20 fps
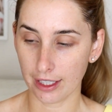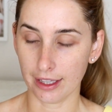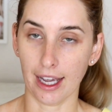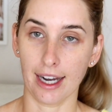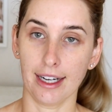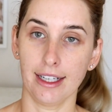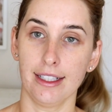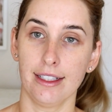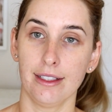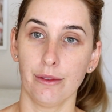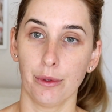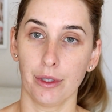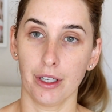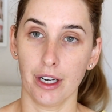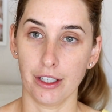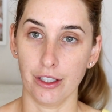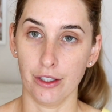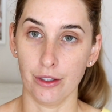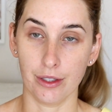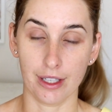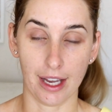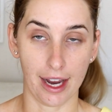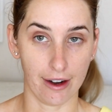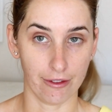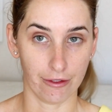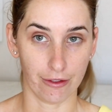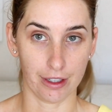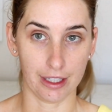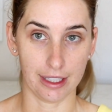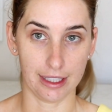That is what I use
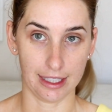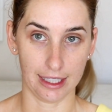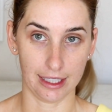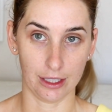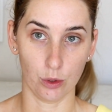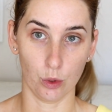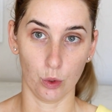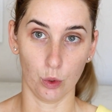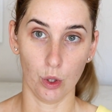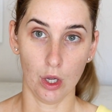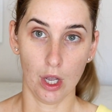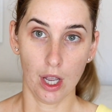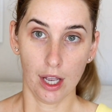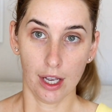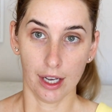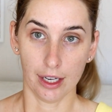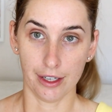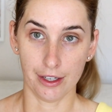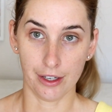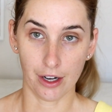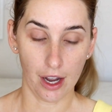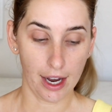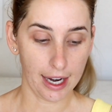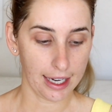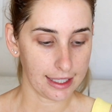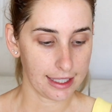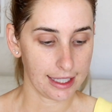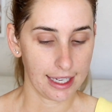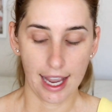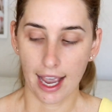every single
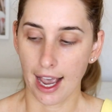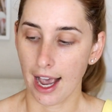night.